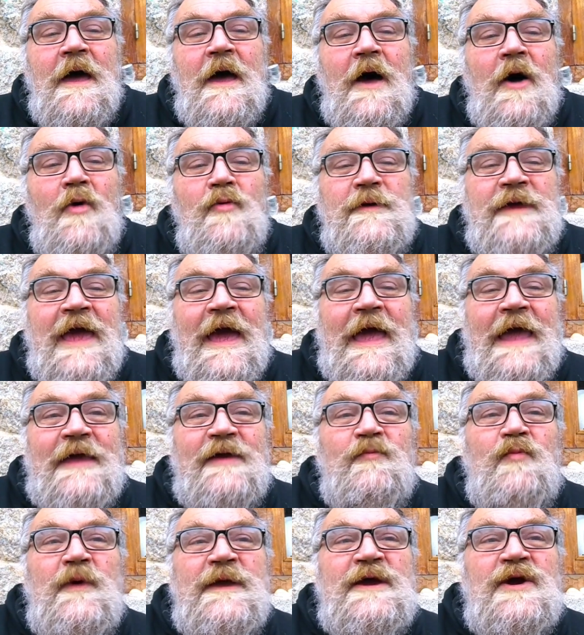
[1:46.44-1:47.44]

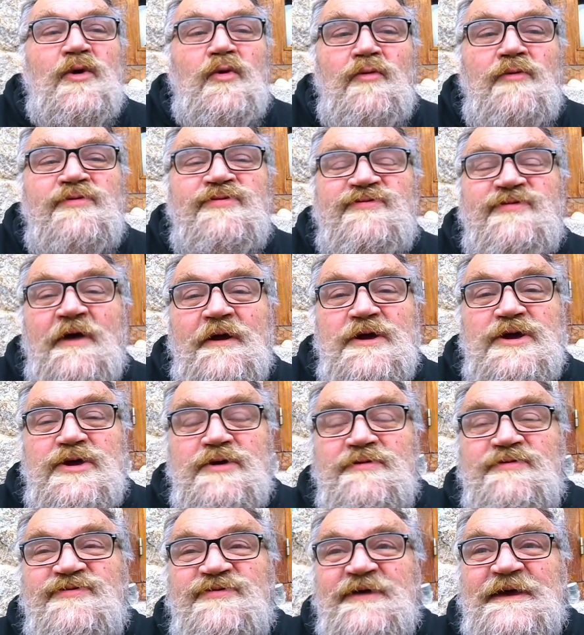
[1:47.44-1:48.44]
Okay, we can also
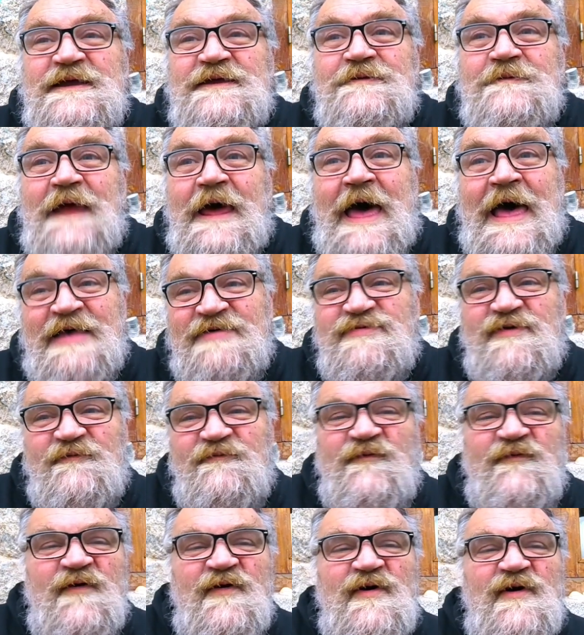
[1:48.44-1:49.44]
use it as a
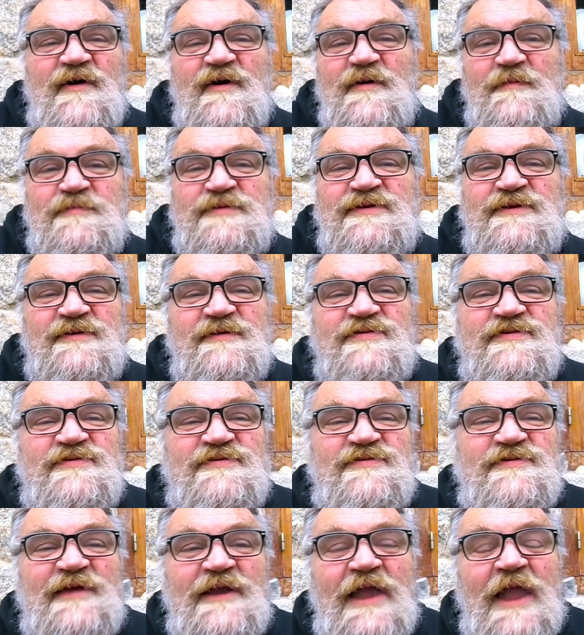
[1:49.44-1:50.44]
verb, to
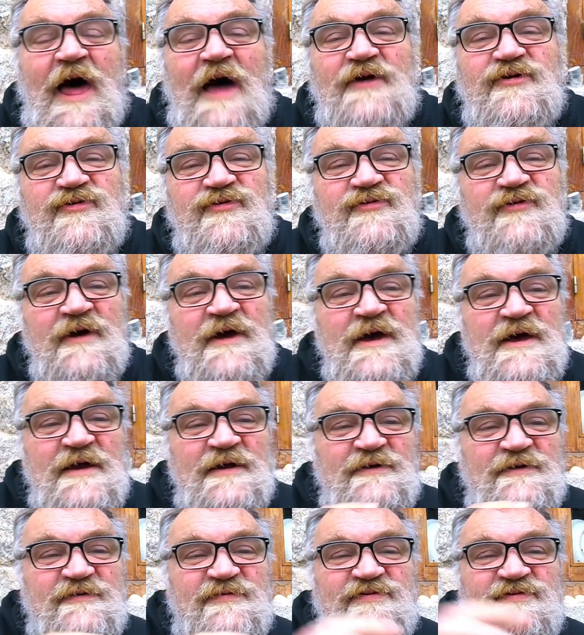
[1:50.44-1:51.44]
slush,
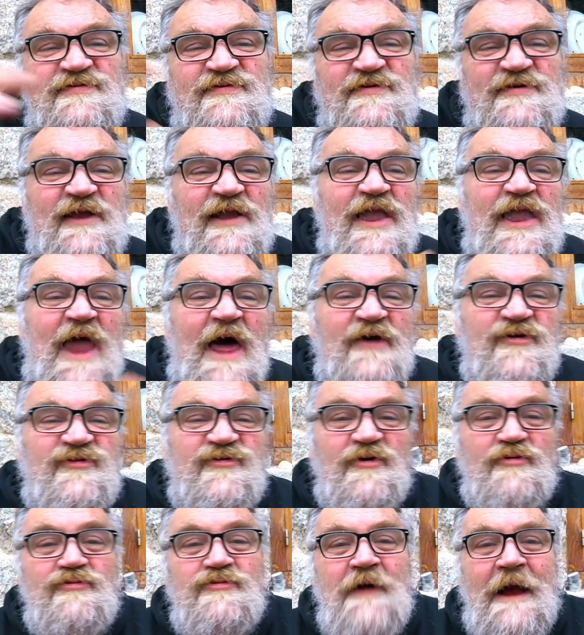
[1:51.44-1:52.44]
to slush
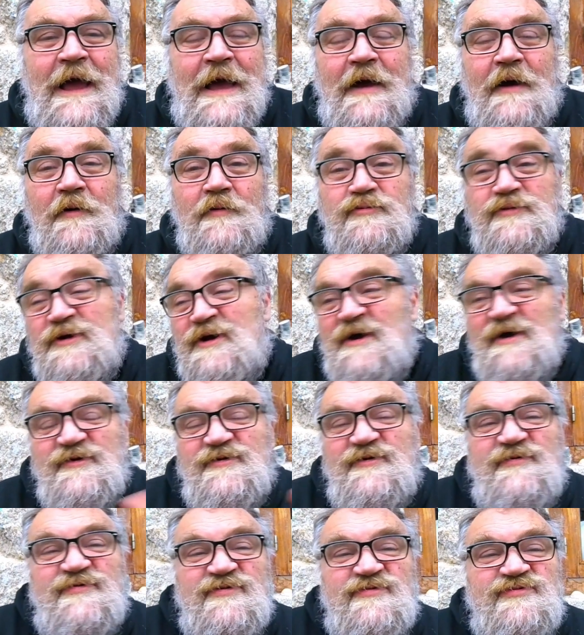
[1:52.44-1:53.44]
around,
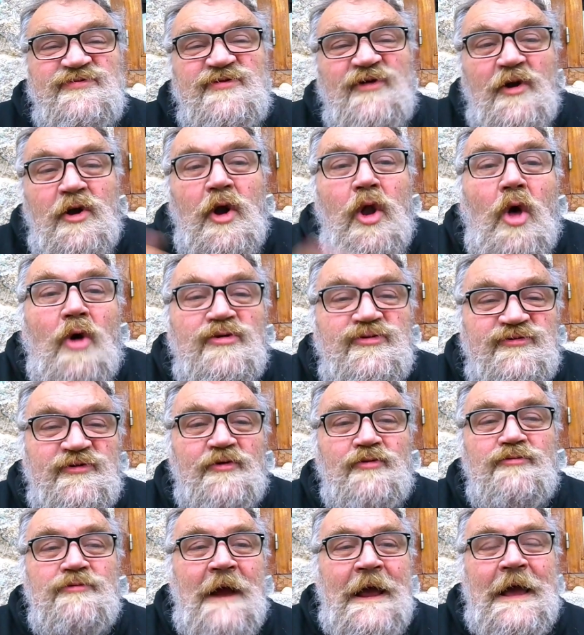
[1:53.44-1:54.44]
to slosh
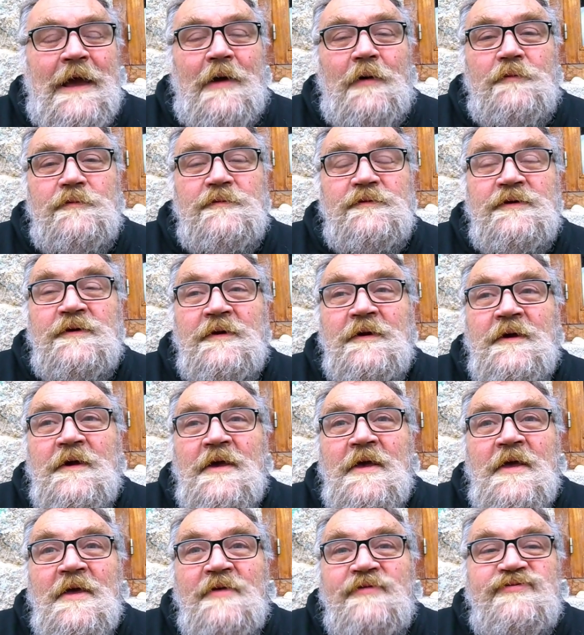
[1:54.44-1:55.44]
around.
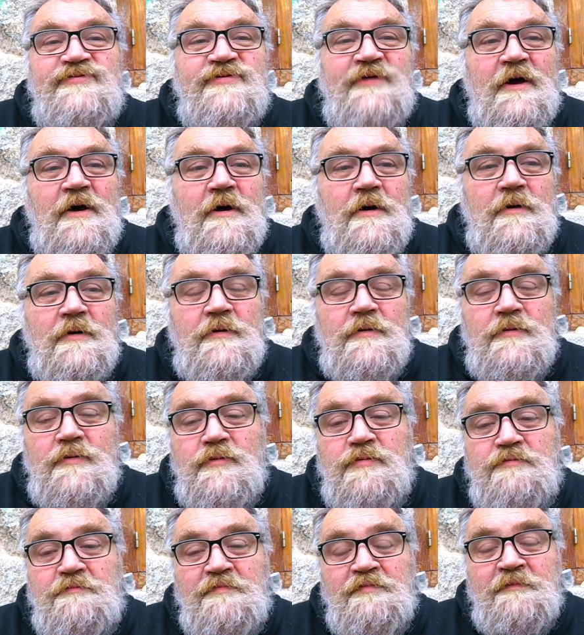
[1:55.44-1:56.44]

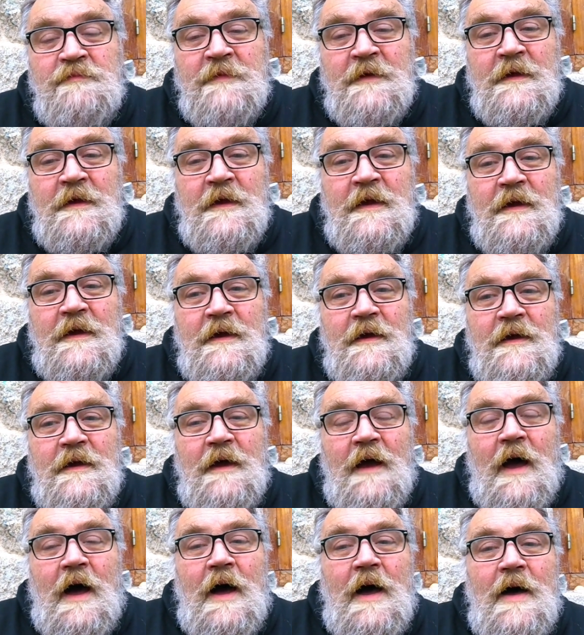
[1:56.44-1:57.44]
So,
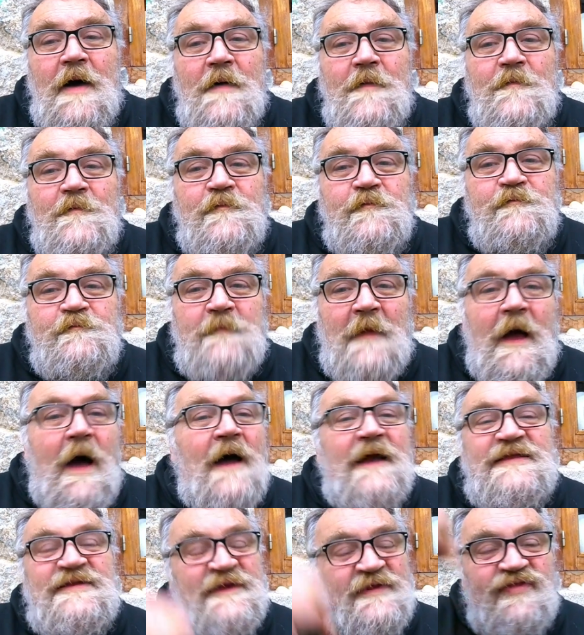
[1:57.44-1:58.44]
um,
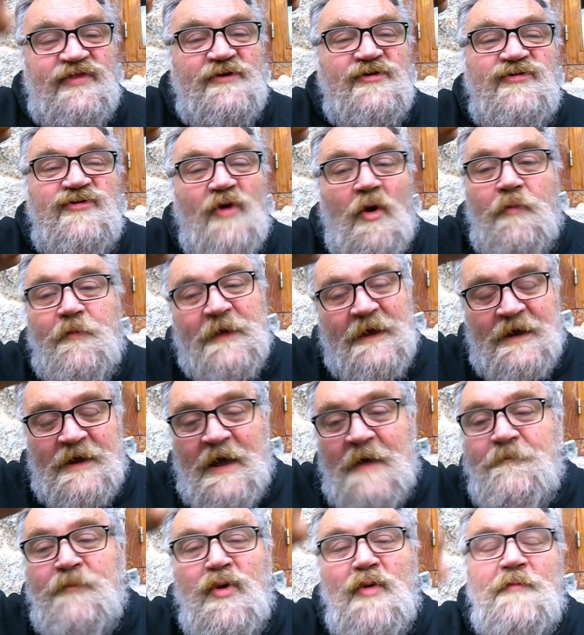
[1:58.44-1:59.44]
I did the shopping and
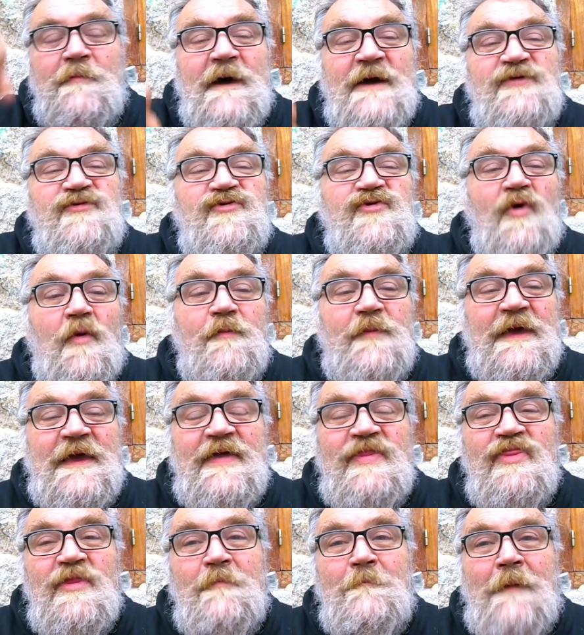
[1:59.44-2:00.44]
I put my shopping
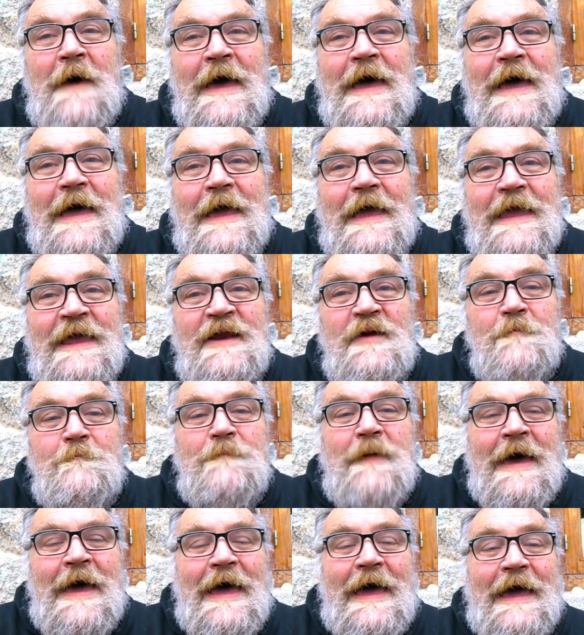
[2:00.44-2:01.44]
in the bag, in a
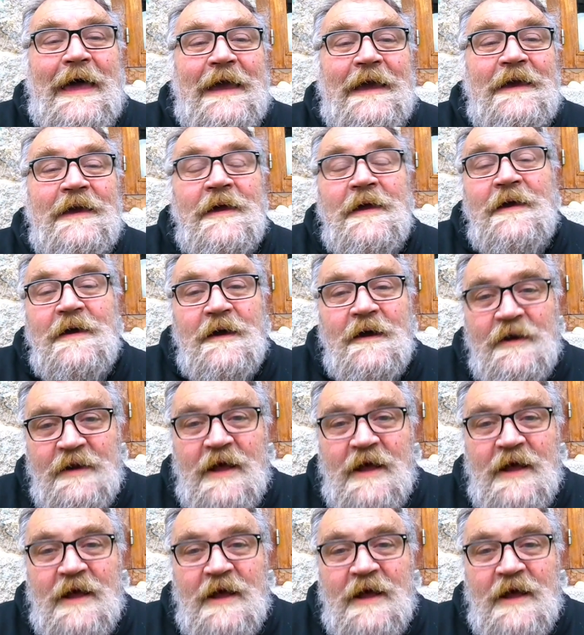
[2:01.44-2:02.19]
bag, and